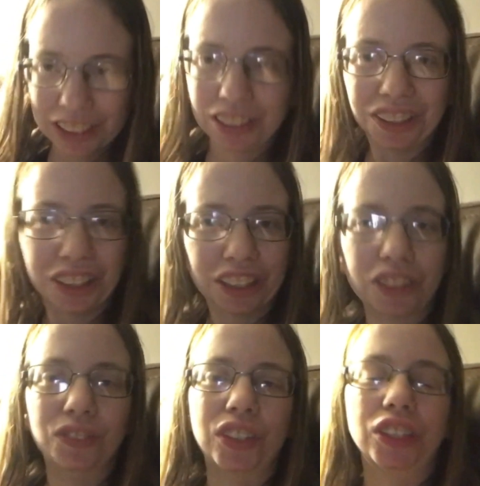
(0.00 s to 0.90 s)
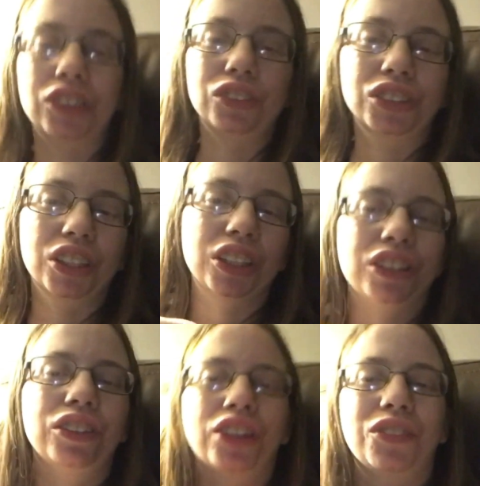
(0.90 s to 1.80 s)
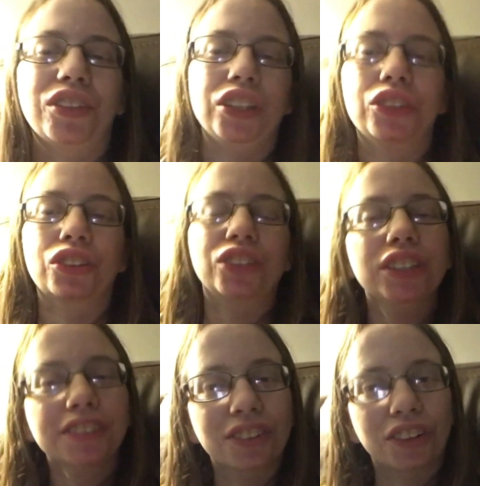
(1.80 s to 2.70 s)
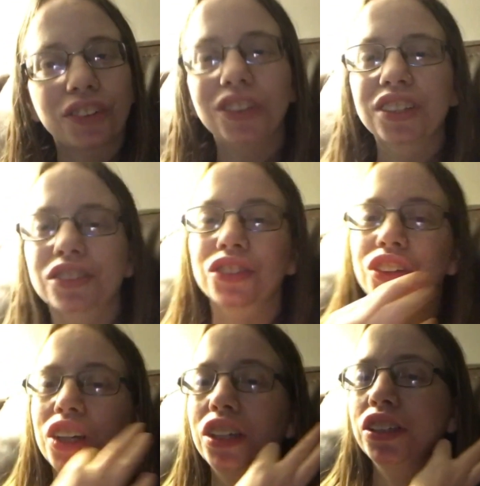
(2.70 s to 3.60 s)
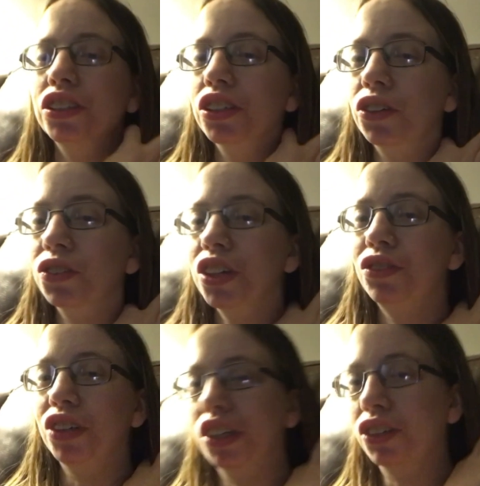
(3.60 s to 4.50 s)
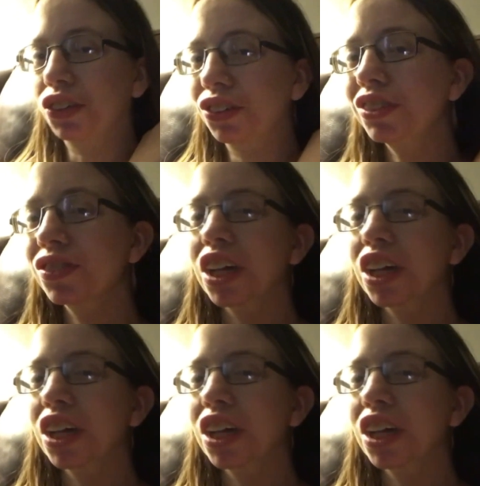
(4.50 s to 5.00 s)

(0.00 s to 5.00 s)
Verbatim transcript: Not my usual, not my usual intro, where I usually film my intros.